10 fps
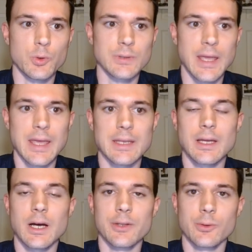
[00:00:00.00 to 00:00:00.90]
and
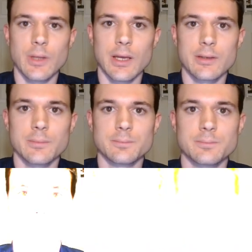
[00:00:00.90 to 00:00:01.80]
underlined.
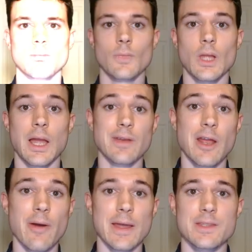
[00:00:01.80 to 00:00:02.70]
I've
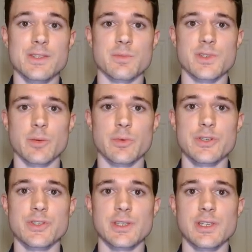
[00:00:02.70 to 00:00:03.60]
now added some summary
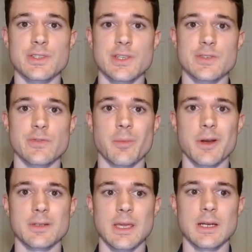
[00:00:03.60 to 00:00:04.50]
statistics from
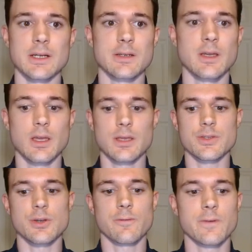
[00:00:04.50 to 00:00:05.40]
our data.
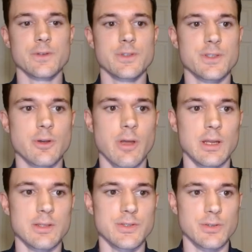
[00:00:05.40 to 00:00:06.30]
So first, let's go
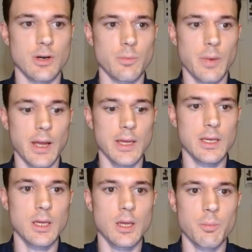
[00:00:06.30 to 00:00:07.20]
ahead and start by
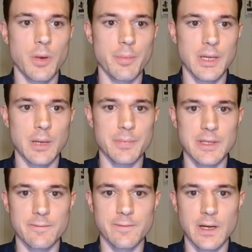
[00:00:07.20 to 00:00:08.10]
bumping up
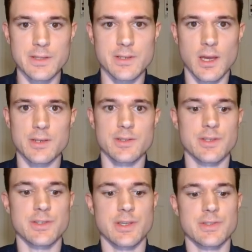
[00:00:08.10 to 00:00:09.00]
the font size to
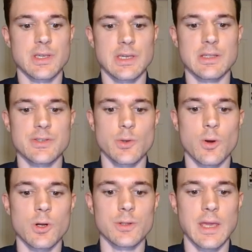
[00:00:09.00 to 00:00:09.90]
16. So
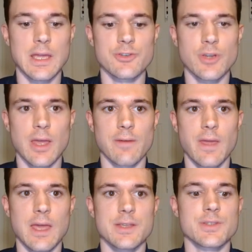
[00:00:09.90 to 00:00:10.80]
Alt H
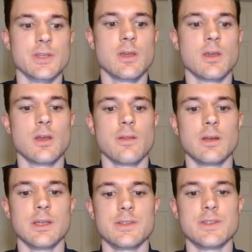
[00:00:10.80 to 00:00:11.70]
FS
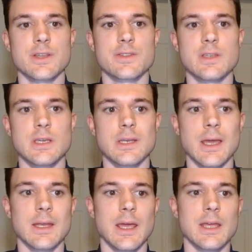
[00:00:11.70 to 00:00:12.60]
and hit 16
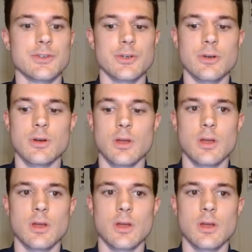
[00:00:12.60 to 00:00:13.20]
and enter.